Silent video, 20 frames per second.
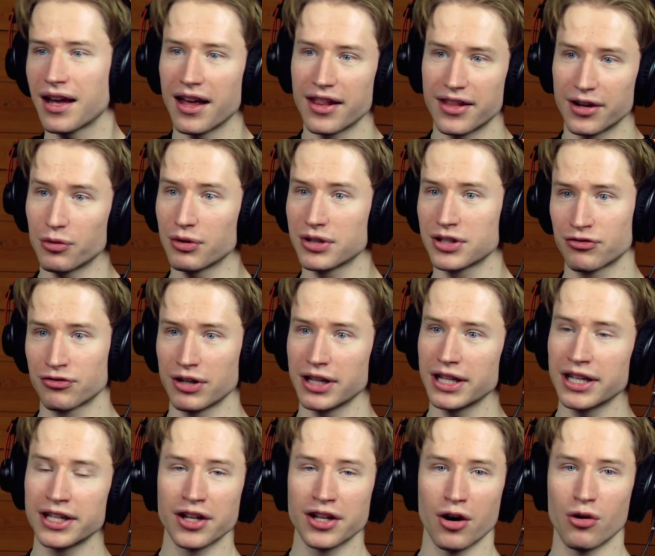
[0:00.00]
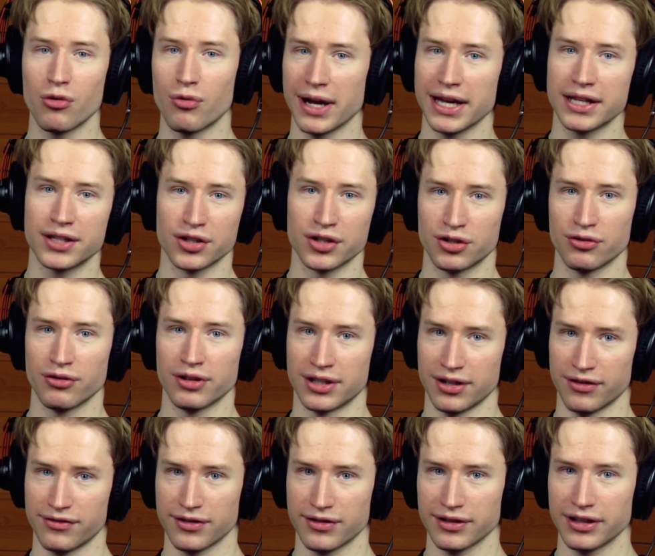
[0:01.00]
There was really no way to do it
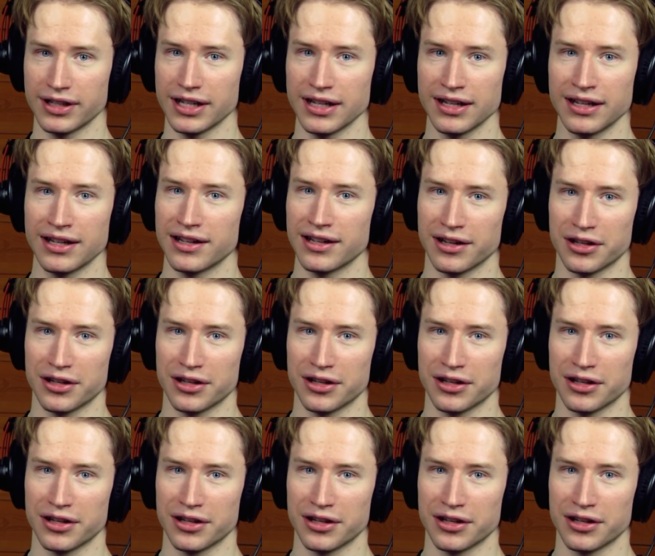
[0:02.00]
differently